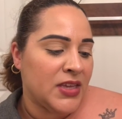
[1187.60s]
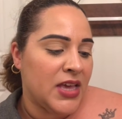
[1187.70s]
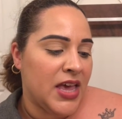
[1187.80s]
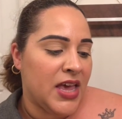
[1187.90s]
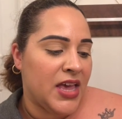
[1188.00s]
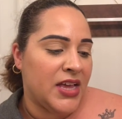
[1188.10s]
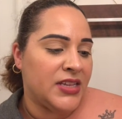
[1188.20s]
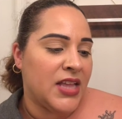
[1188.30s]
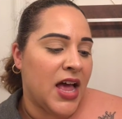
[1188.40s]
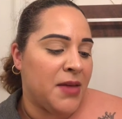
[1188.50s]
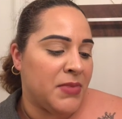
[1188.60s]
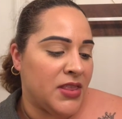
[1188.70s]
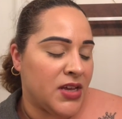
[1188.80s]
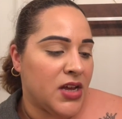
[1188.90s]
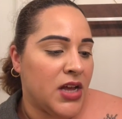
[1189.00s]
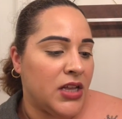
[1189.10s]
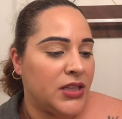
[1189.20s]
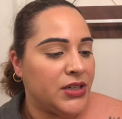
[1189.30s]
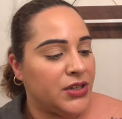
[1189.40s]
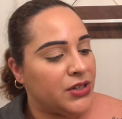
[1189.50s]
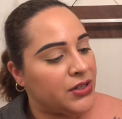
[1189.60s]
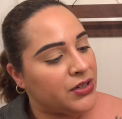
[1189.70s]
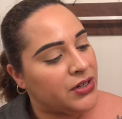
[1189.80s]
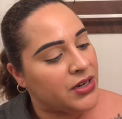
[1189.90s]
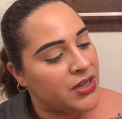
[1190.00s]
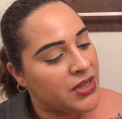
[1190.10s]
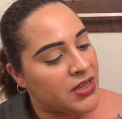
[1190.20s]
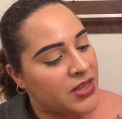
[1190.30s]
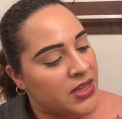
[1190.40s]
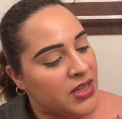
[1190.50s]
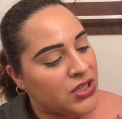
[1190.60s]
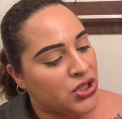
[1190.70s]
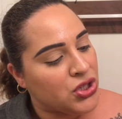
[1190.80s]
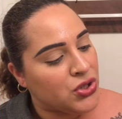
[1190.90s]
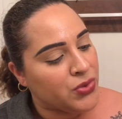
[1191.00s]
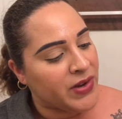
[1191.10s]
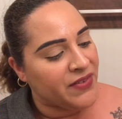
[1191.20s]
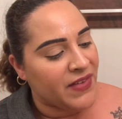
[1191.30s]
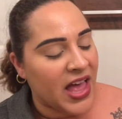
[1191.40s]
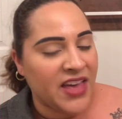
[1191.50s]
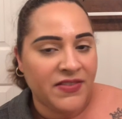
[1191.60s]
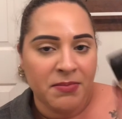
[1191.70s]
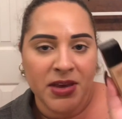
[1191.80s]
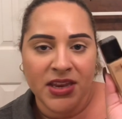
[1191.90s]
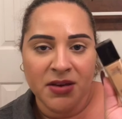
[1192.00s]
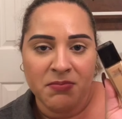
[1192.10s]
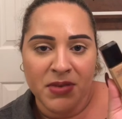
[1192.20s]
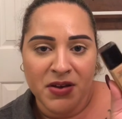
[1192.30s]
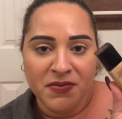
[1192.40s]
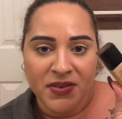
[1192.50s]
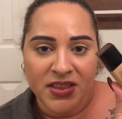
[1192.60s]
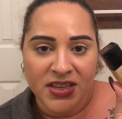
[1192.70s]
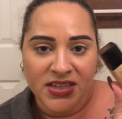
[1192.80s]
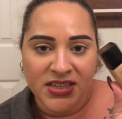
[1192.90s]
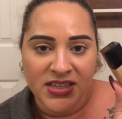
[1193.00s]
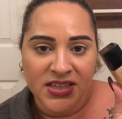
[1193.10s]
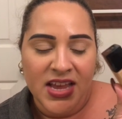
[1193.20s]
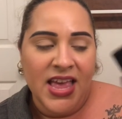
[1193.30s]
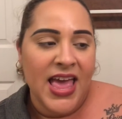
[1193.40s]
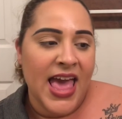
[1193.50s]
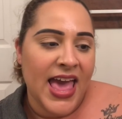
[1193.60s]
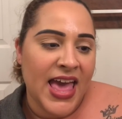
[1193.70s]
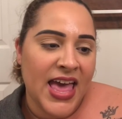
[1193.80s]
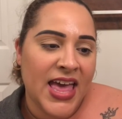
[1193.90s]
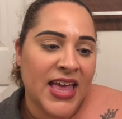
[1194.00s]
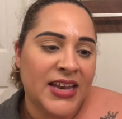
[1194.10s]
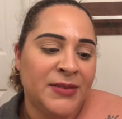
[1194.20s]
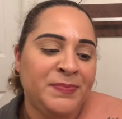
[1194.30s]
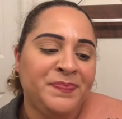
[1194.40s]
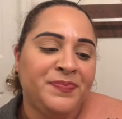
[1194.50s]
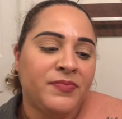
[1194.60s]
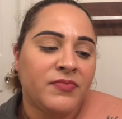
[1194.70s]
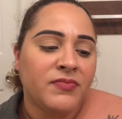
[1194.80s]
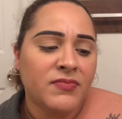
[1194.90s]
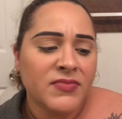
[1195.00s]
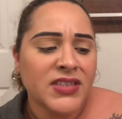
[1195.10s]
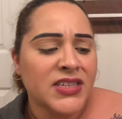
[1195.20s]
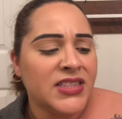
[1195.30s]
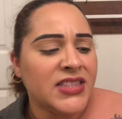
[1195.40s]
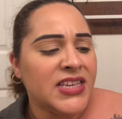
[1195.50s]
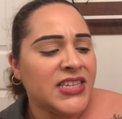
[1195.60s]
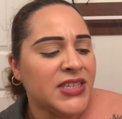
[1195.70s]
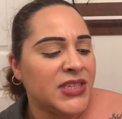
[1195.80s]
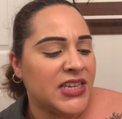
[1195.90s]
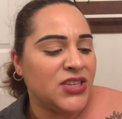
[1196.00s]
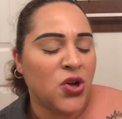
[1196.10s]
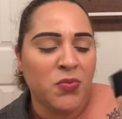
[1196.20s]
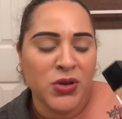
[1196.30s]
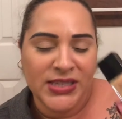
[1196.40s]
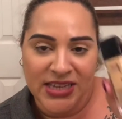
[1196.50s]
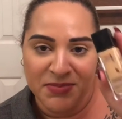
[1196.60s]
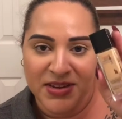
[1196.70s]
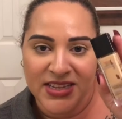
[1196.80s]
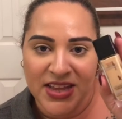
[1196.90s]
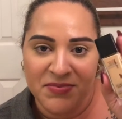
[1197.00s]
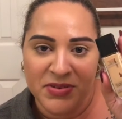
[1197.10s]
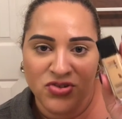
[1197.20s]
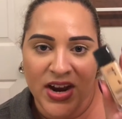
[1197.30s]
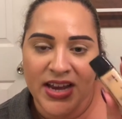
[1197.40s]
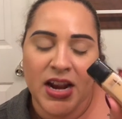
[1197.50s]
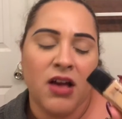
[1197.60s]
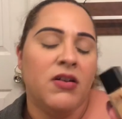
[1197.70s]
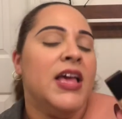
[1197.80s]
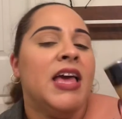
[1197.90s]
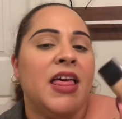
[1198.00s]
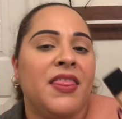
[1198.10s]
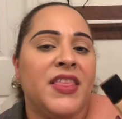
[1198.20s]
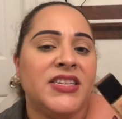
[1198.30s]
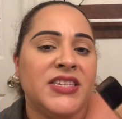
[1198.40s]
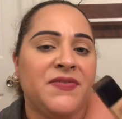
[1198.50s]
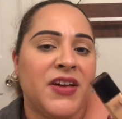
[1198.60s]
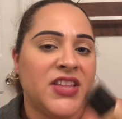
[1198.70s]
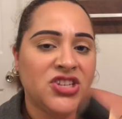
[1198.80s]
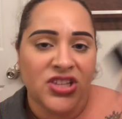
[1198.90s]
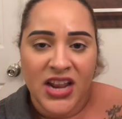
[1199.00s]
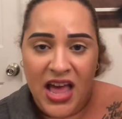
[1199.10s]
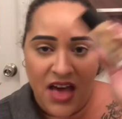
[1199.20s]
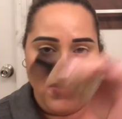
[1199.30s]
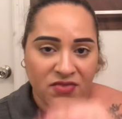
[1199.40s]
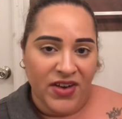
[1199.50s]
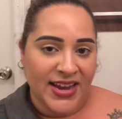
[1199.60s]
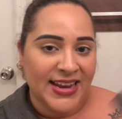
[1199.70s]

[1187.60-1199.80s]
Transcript: and I'm in the color 225 medium buff in this. And this is almost done because I've been trying it out. This is the foundation that I have on right